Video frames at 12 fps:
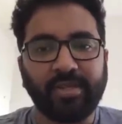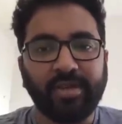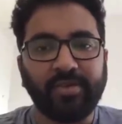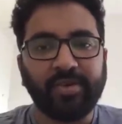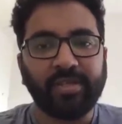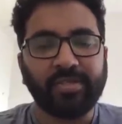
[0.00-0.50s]

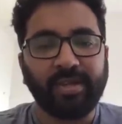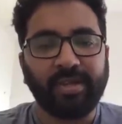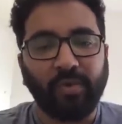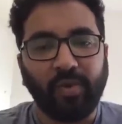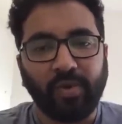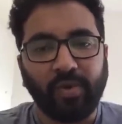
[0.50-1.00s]
Then you can
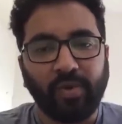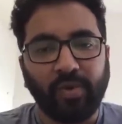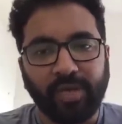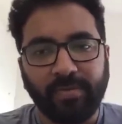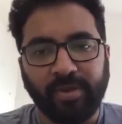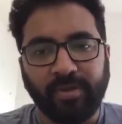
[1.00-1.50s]
spend more
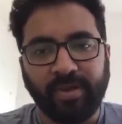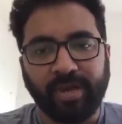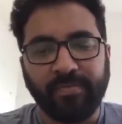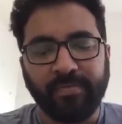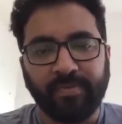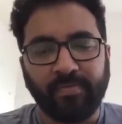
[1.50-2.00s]
number of
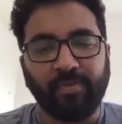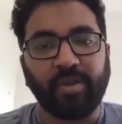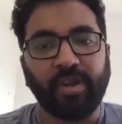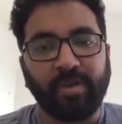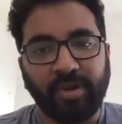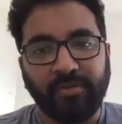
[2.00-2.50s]
time, more
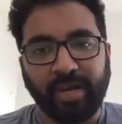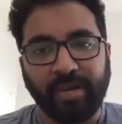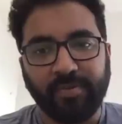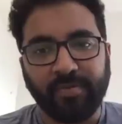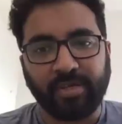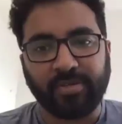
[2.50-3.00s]
amount of
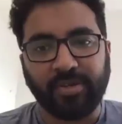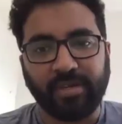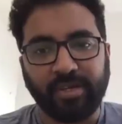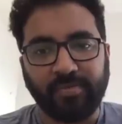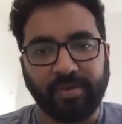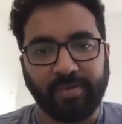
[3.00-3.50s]
time to consolidate
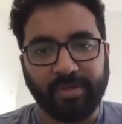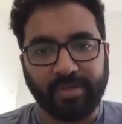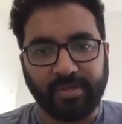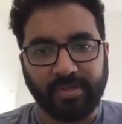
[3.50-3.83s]
your preparation.